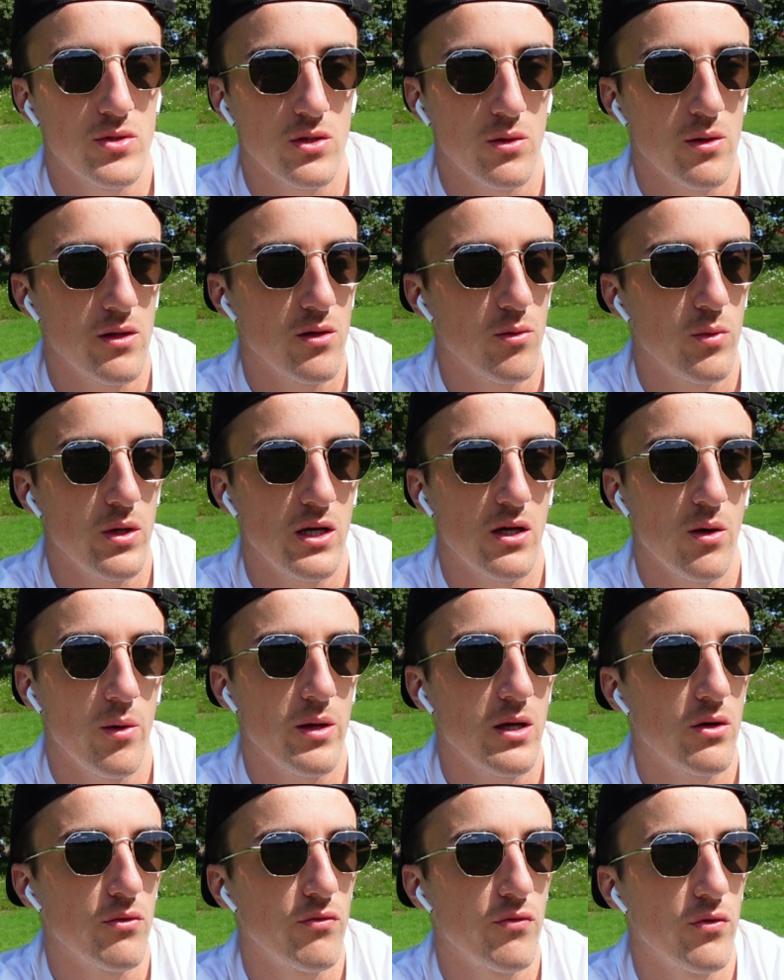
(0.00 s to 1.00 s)
So either we go
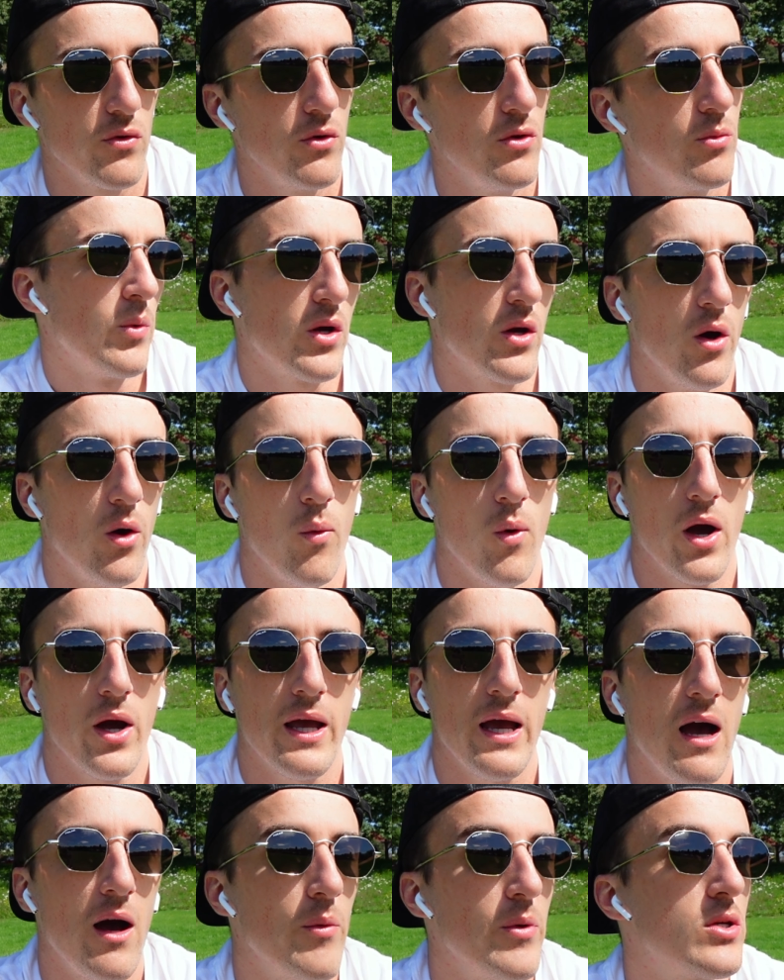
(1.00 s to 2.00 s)
eat good food, we go
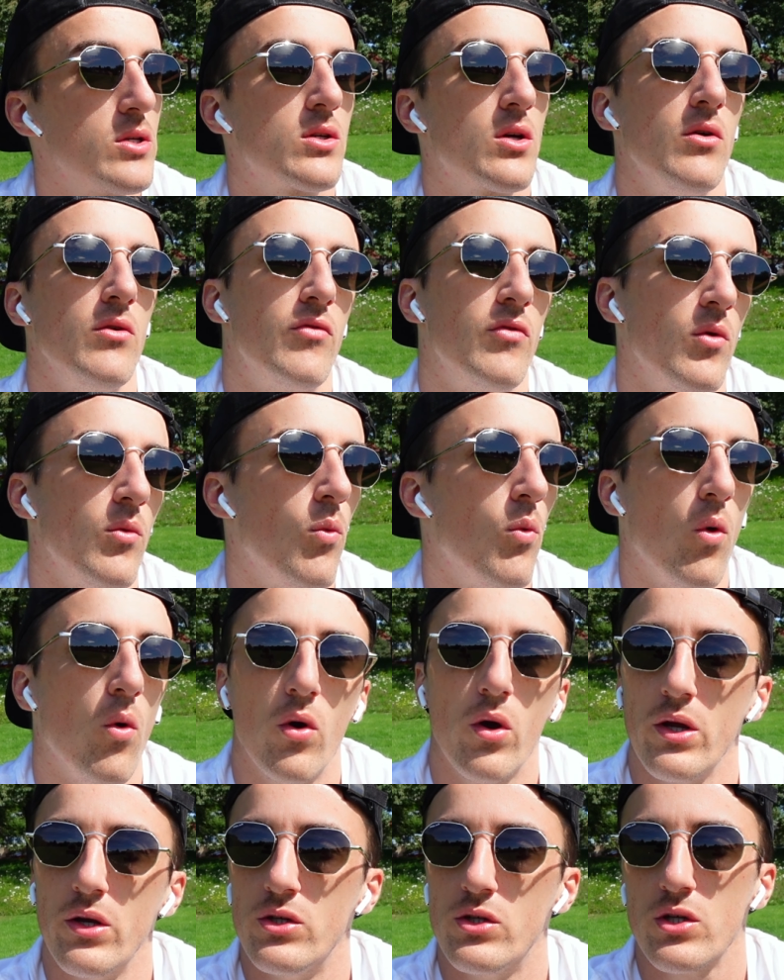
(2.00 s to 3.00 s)
work out, we just go for a
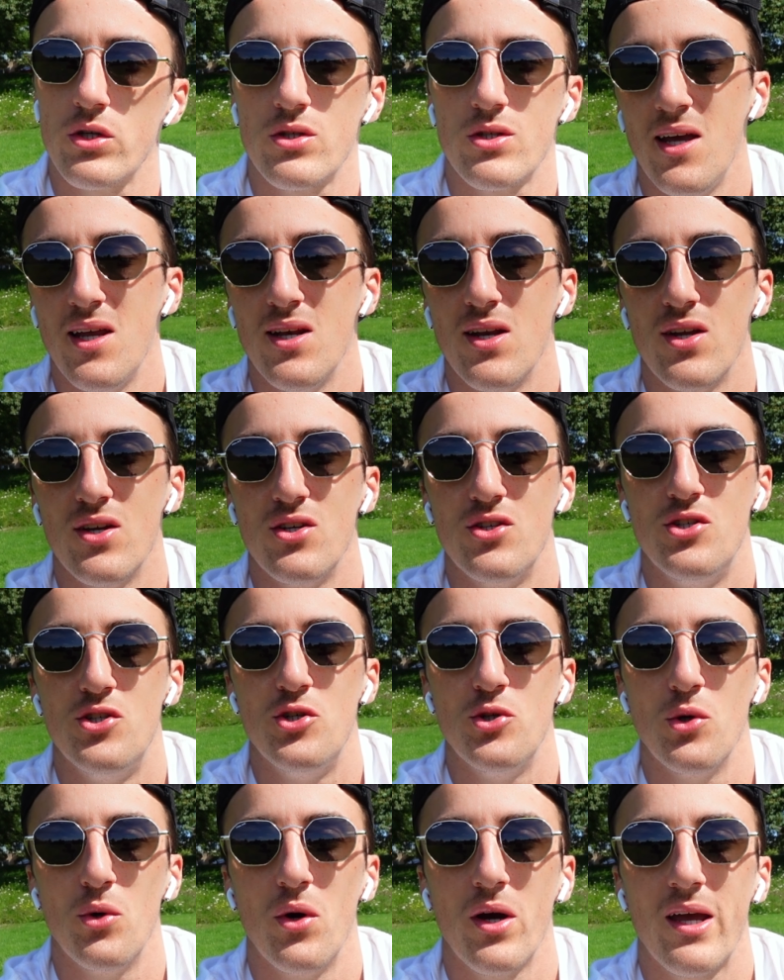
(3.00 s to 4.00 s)
walk and just
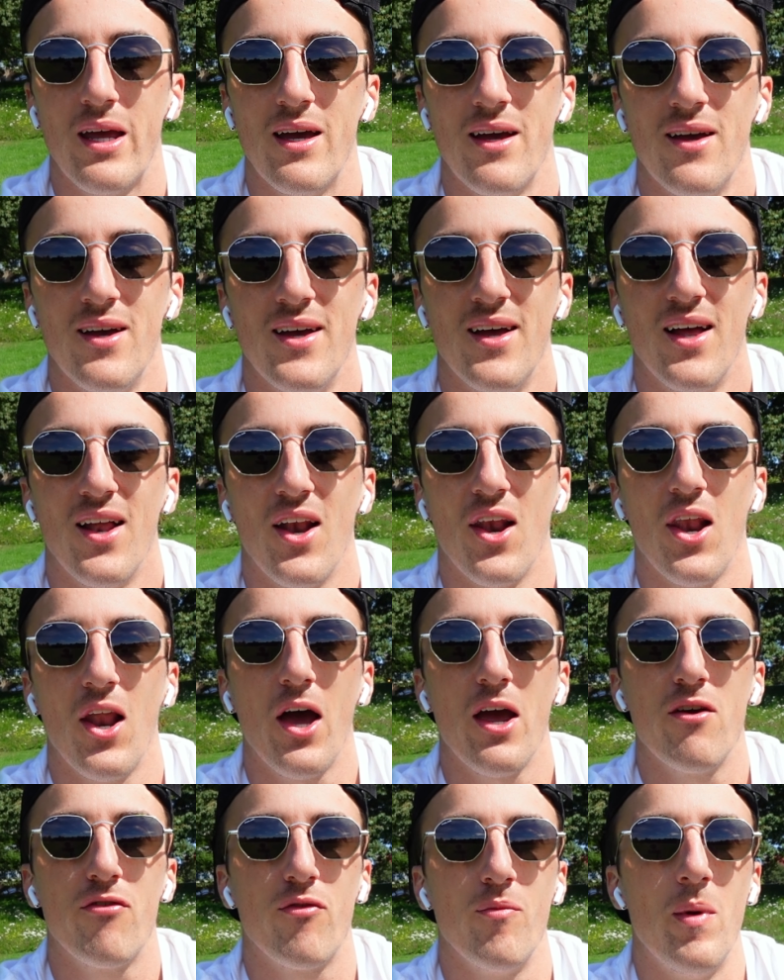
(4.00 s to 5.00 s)
enjoy
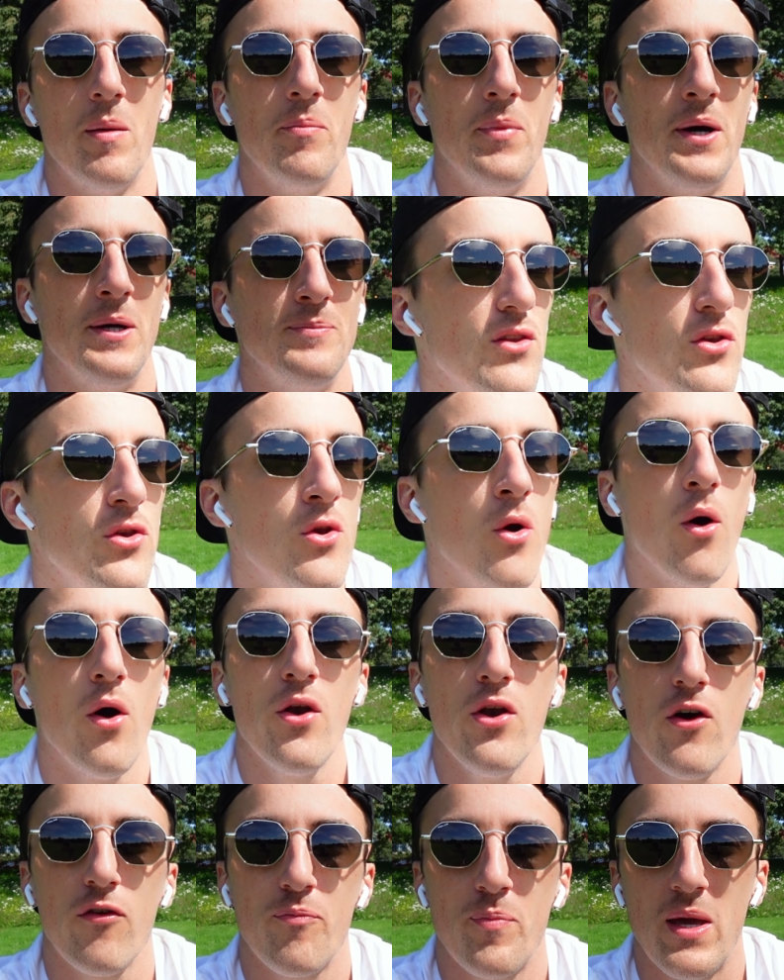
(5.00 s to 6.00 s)
life. Remember, not
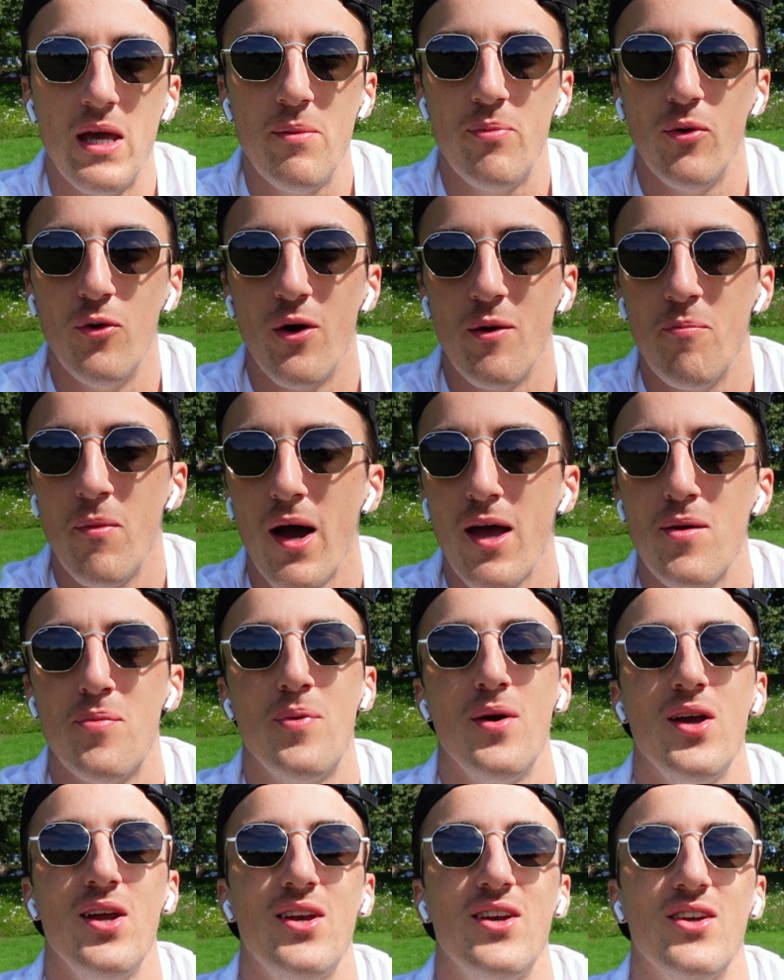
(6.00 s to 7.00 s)
enough people, in my
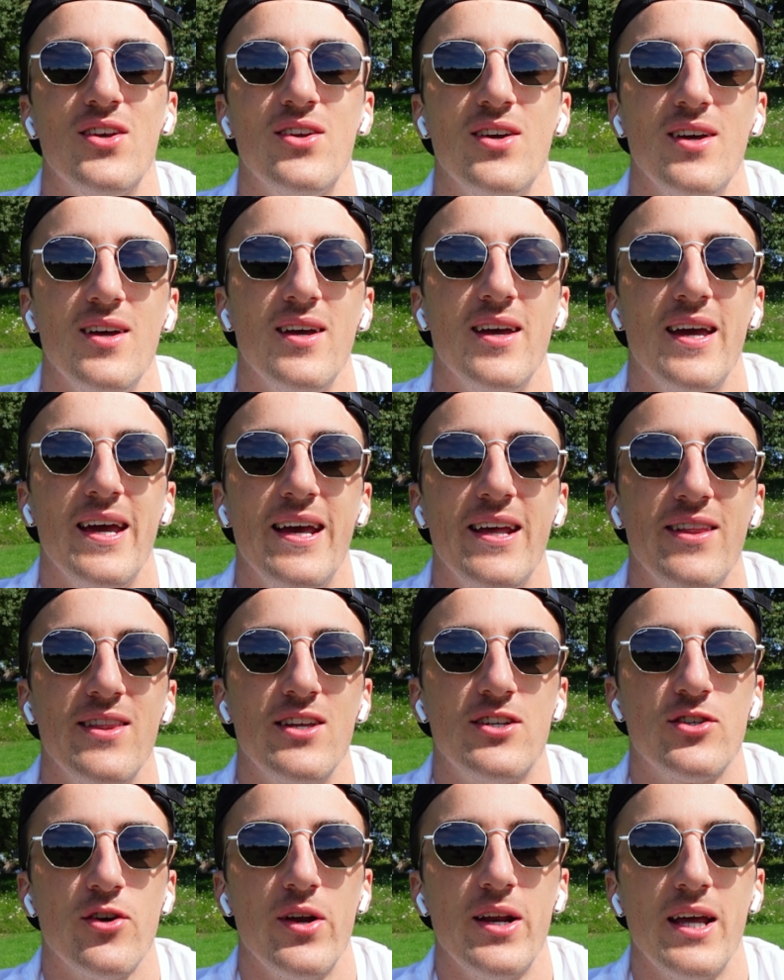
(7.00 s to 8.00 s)
opinion, in
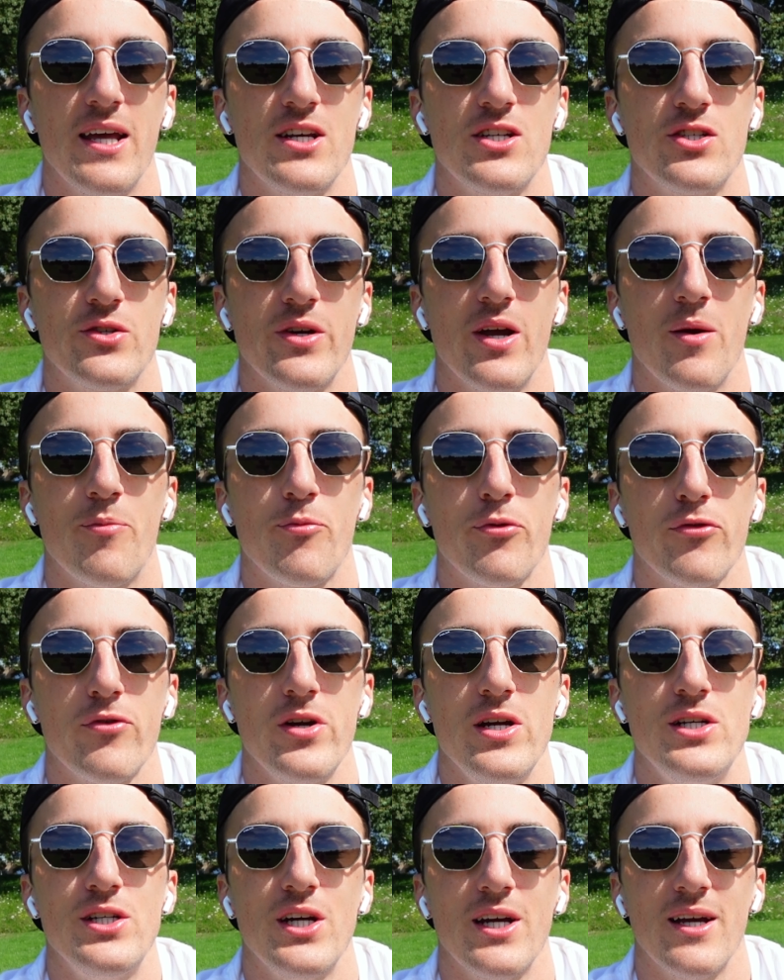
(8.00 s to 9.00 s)
the trading industry are
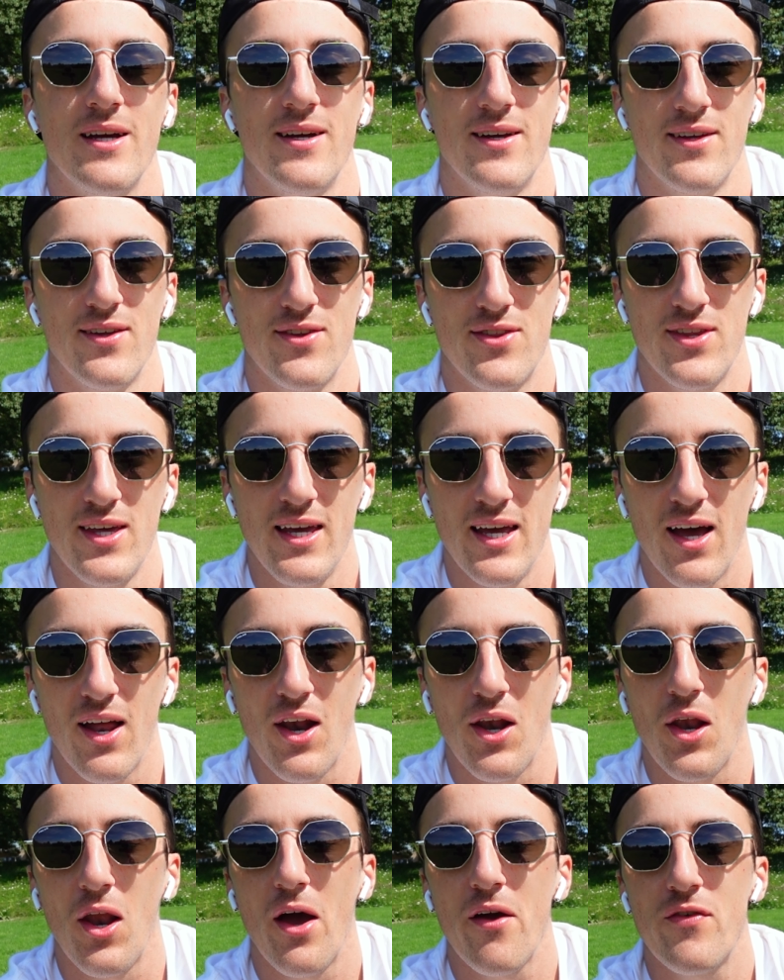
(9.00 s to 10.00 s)
preaching the
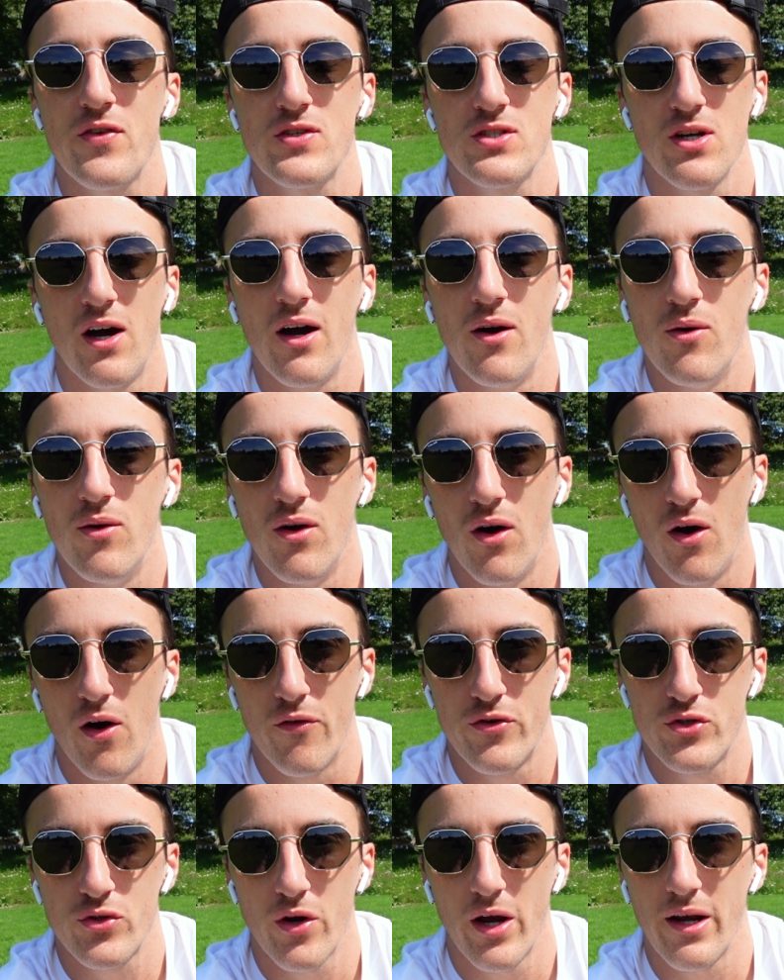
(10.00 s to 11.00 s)
lifestyle
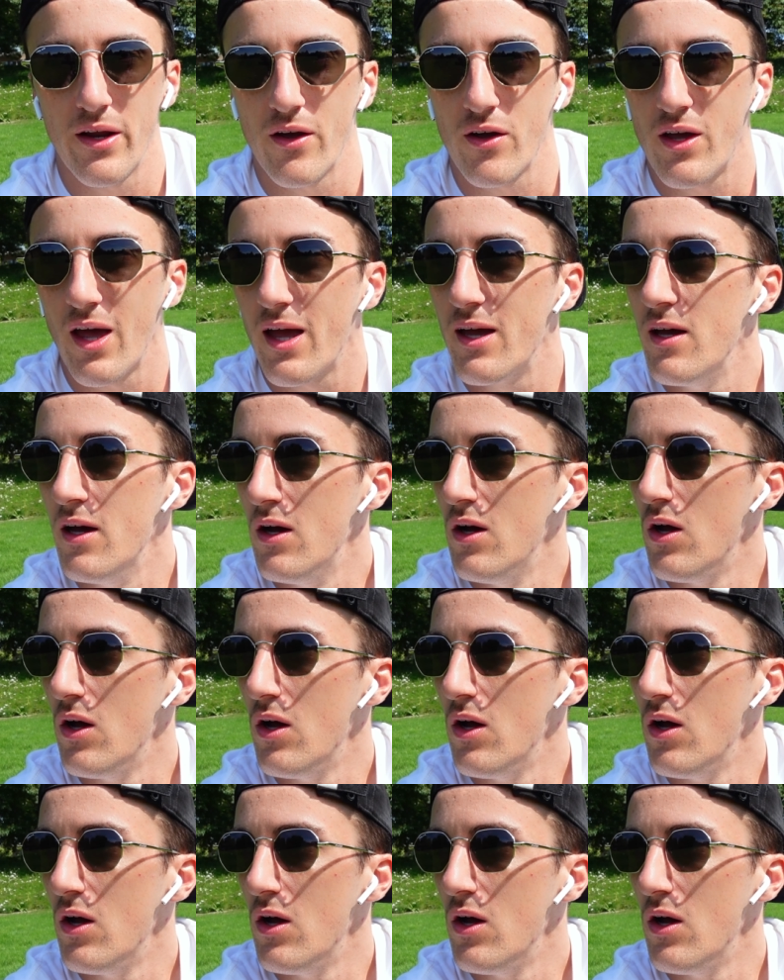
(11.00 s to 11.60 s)
of trading, okay?